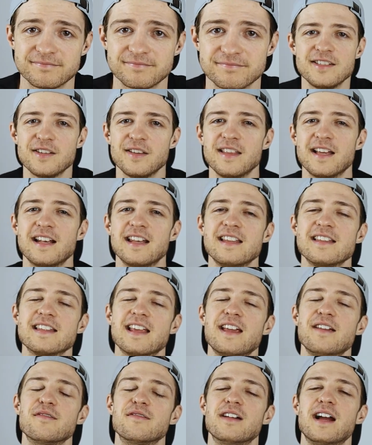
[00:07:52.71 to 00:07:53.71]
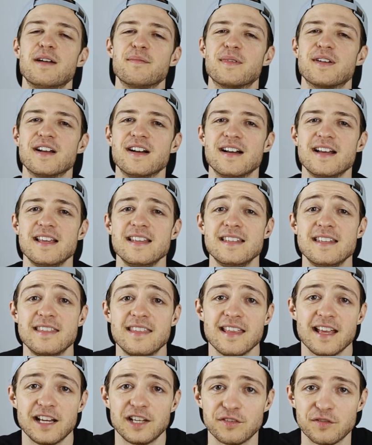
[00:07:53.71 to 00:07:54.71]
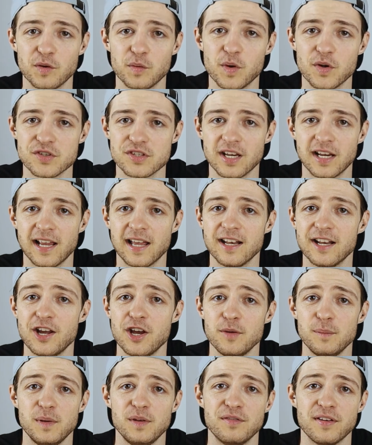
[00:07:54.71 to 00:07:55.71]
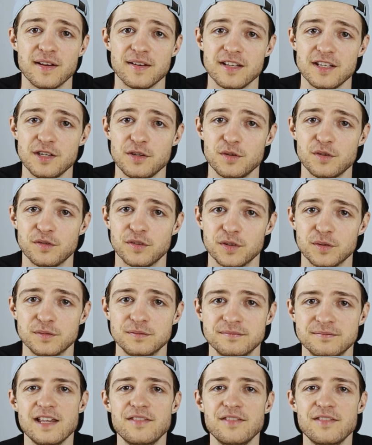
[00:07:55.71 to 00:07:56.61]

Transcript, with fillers: So that is a wrap guys, thanks for watching and I hope you found it useful.